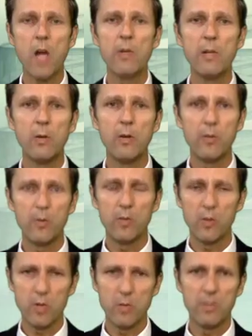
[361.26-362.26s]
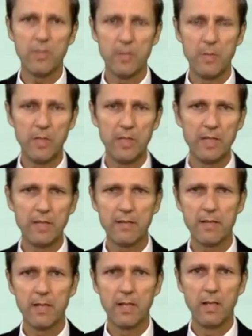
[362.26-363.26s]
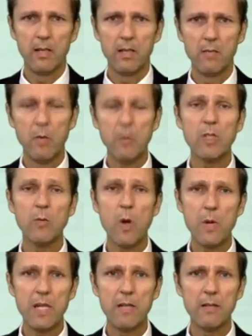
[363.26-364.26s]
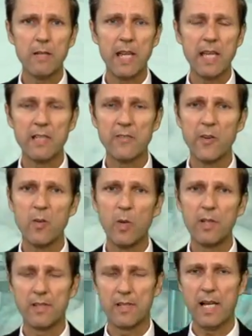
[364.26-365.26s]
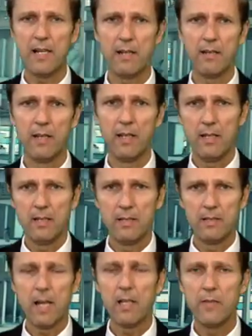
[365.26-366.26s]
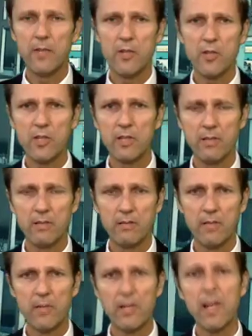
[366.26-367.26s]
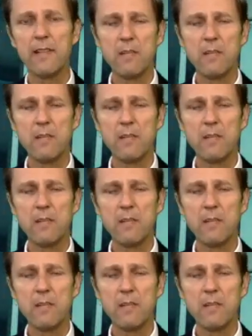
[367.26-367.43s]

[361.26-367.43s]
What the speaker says: going through the trouble to build this? Most of what we hear today is very one-sided. Television, different kinds of